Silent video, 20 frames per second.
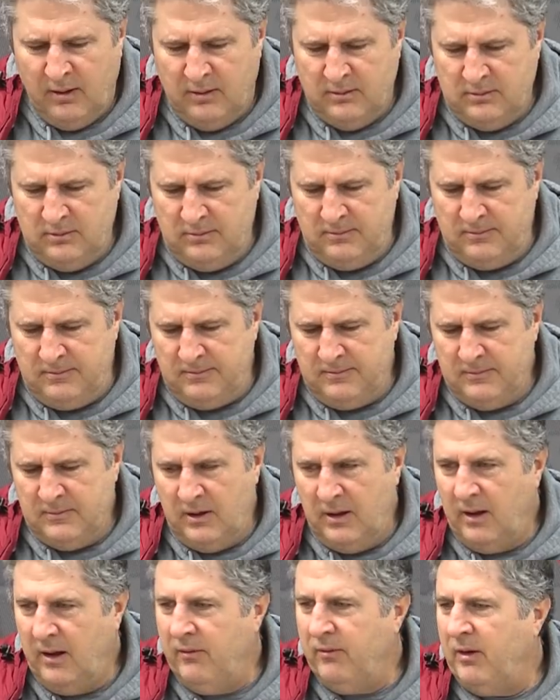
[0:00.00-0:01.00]

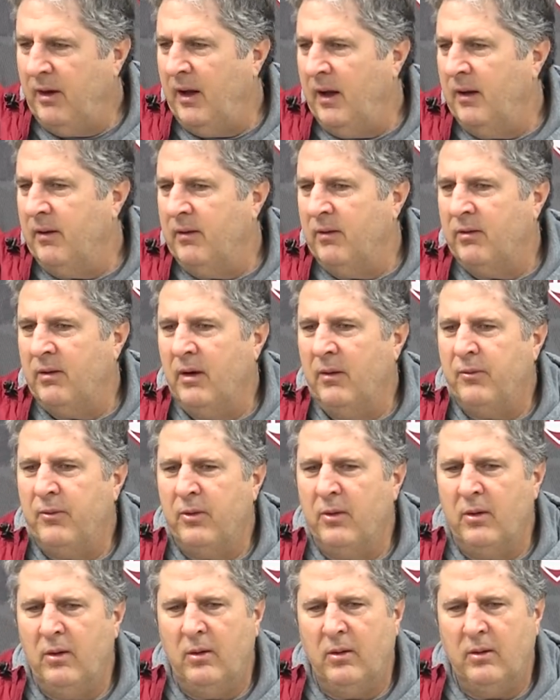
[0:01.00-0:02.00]
and I haven't had this up
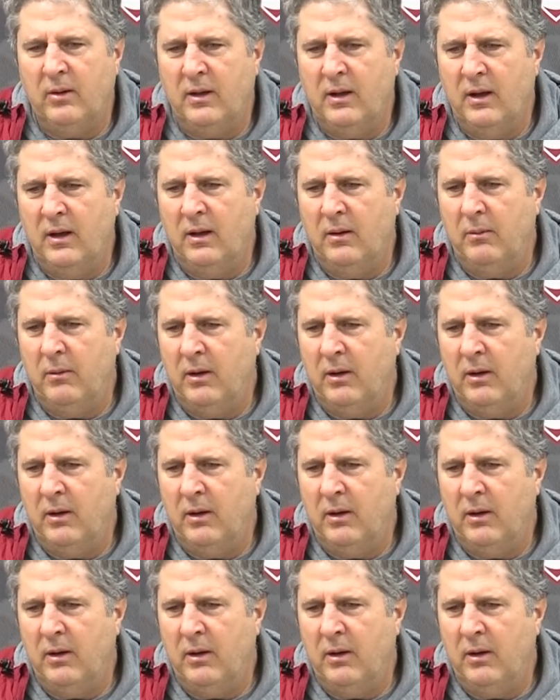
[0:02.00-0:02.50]
for a long time,